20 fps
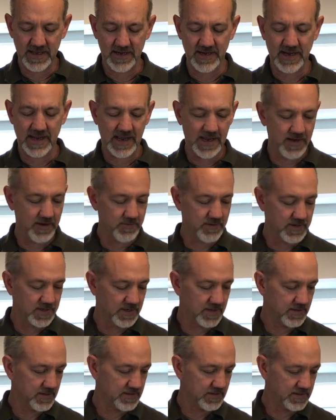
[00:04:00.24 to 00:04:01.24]
an hour
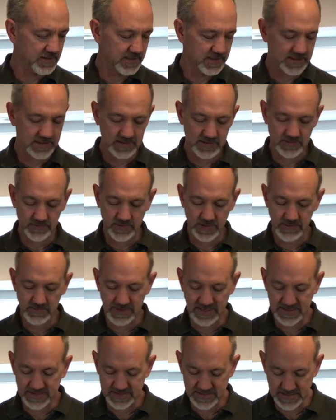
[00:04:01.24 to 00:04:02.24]
since we
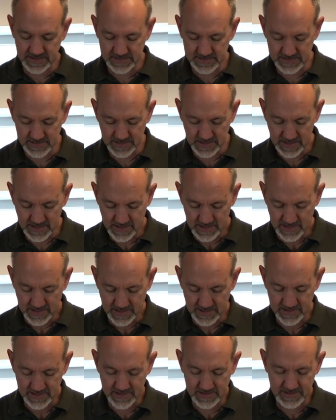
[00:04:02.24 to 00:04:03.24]
mixed this,
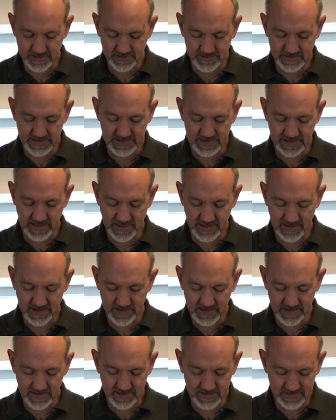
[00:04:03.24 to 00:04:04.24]
and as you can see,
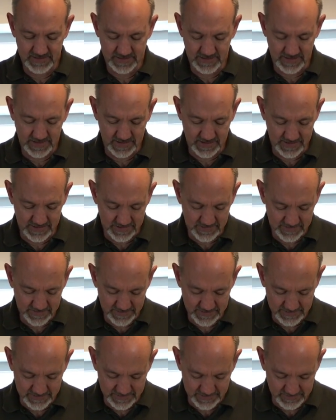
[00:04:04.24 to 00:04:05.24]
it's
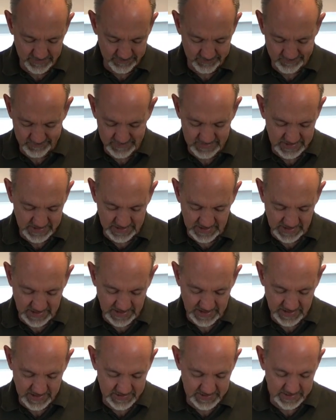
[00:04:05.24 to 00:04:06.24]

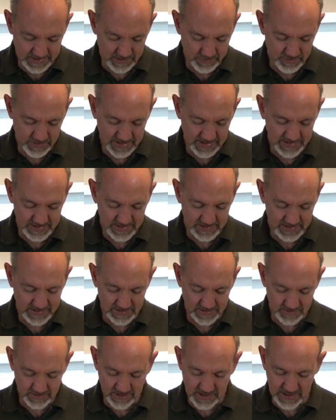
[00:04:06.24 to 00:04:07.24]
shiny in some places
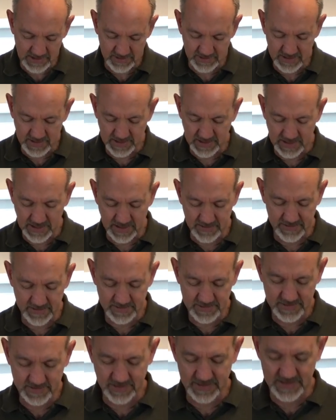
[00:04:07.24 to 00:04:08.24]
and dry looking in others, so I